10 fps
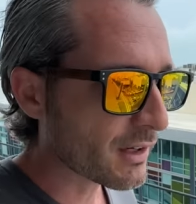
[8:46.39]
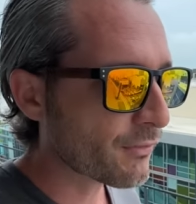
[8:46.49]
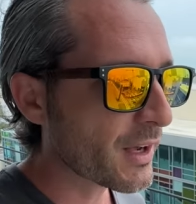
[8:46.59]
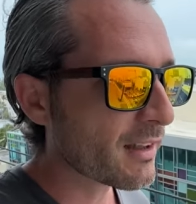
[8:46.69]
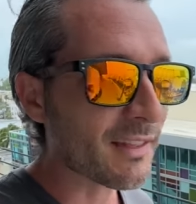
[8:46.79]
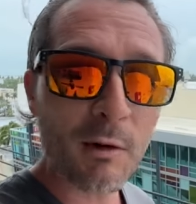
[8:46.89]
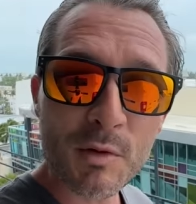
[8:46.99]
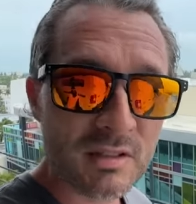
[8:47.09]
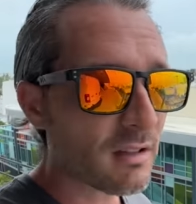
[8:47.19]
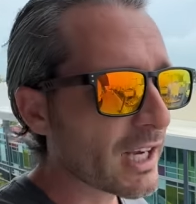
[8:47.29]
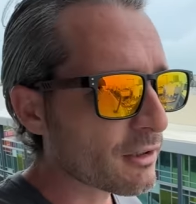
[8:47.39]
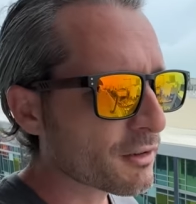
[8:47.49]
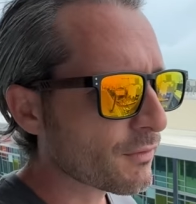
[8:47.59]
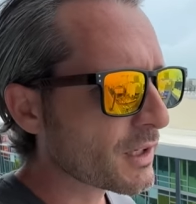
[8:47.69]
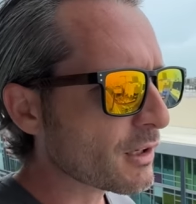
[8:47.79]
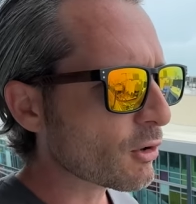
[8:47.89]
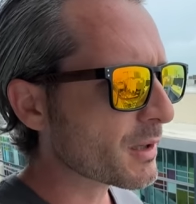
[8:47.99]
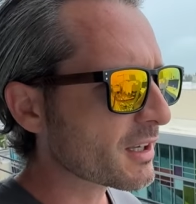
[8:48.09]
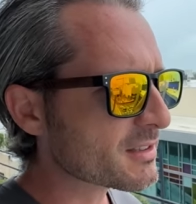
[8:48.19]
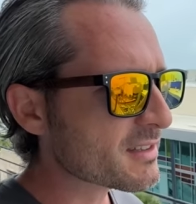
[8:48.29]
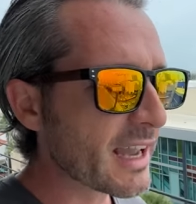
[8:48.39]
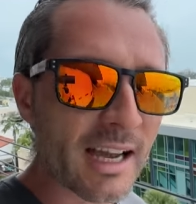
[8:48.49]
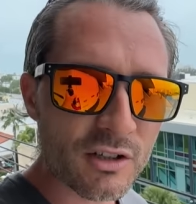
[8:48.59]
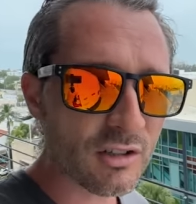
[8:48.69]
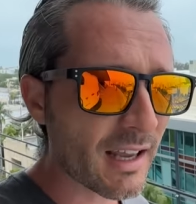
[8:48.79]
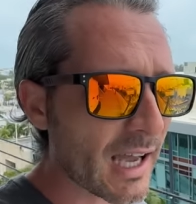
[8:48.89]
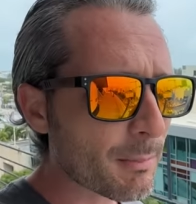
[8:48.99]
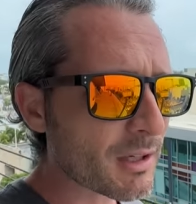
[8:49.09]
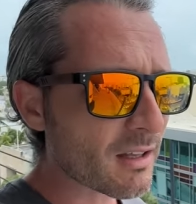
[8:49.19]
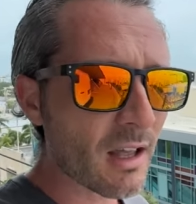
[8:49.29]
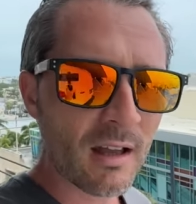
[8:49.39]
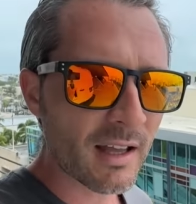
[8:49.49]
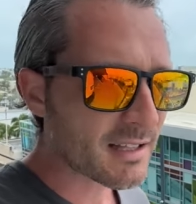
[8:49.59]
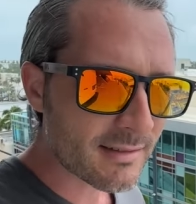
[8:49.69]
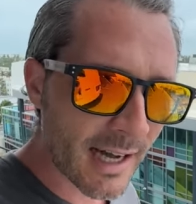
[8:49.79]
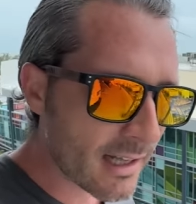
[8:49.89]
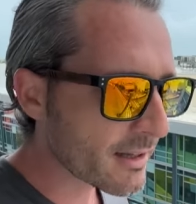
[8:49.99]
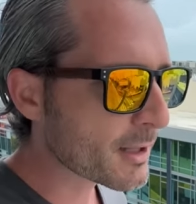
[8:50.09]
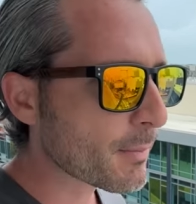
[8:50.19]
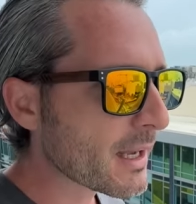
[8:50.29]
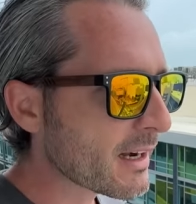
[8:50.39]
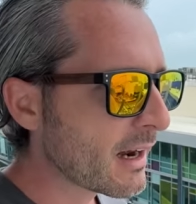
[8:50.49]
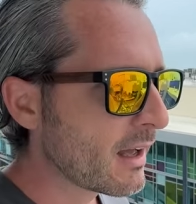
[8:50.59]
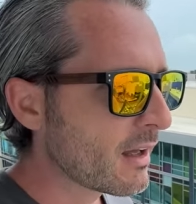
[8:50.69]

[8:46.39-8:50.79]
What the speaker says: In fact, that was the title of the video because it's actually happening. It's not clickbait.